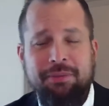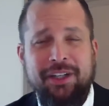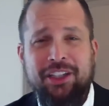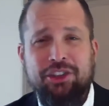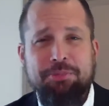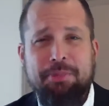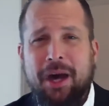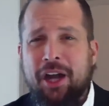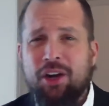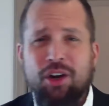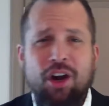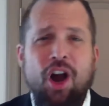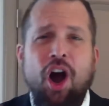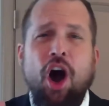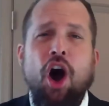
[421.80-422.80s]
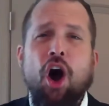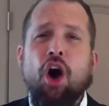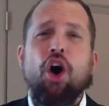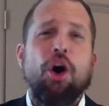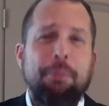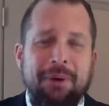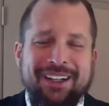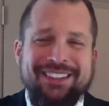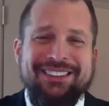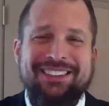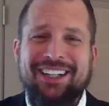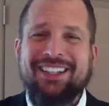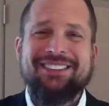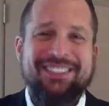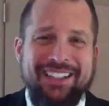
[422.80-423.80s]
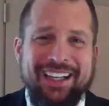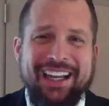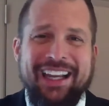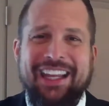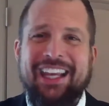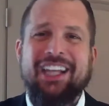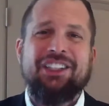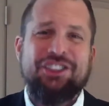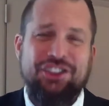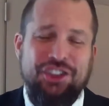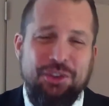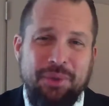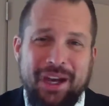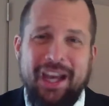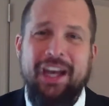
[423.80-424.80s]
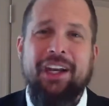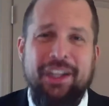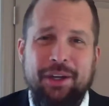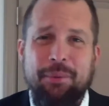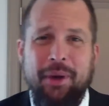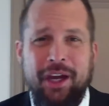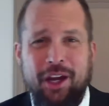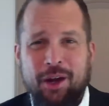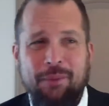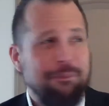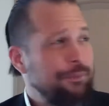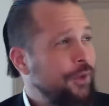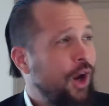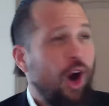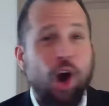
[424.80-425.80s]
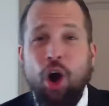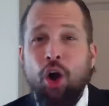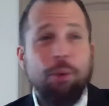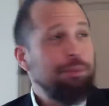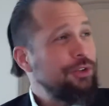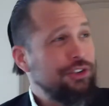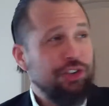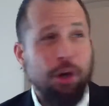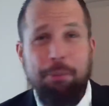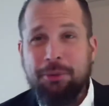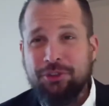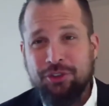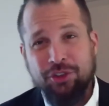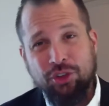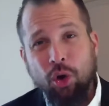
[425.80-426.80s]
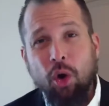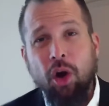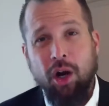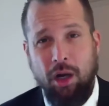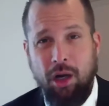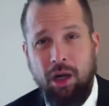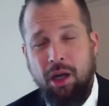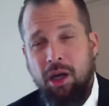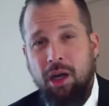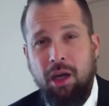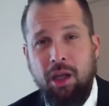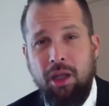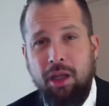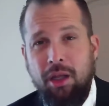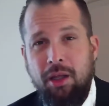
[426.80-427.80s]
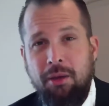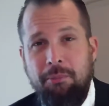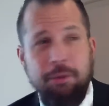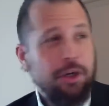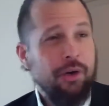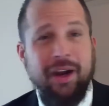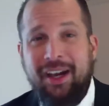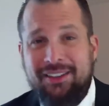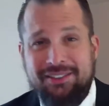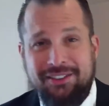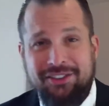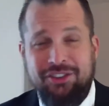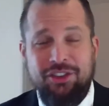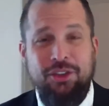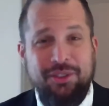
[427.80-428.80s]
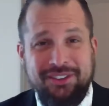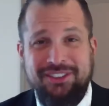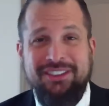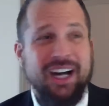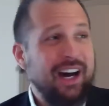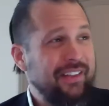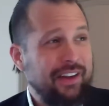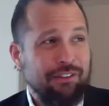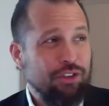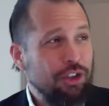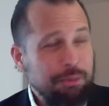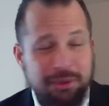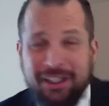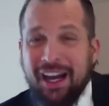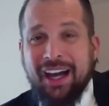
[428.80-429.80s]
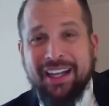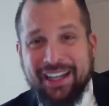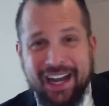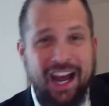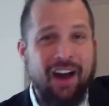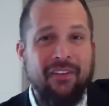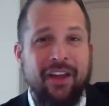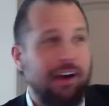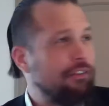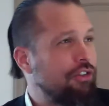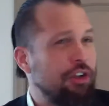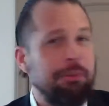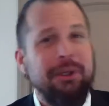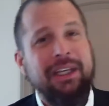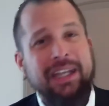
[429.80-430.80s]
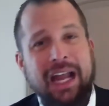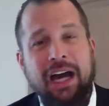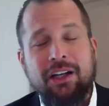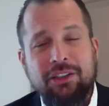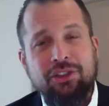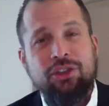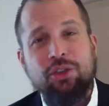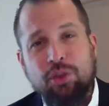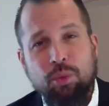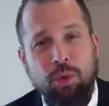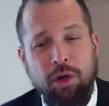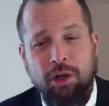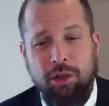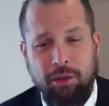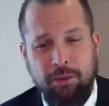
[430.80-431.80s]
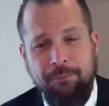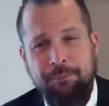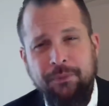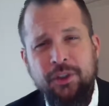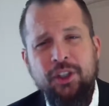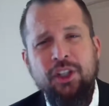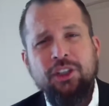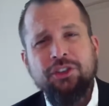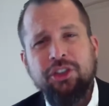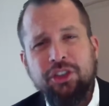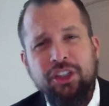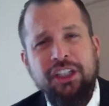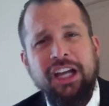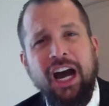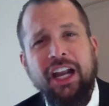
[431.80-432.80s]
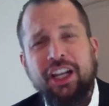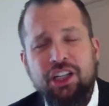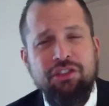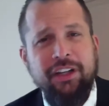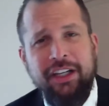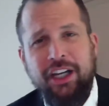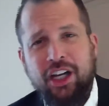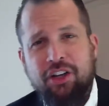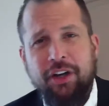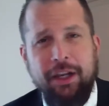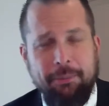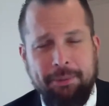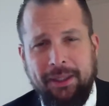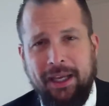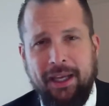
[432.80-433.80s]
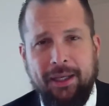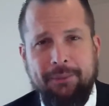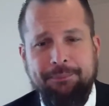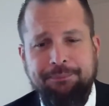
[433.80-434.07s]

gets better. Hope doesn't get you anywhere. Hope just opens the door. But your ass is still inside that room. You got to get out of that room and get out into the world. So you got to create a great plan.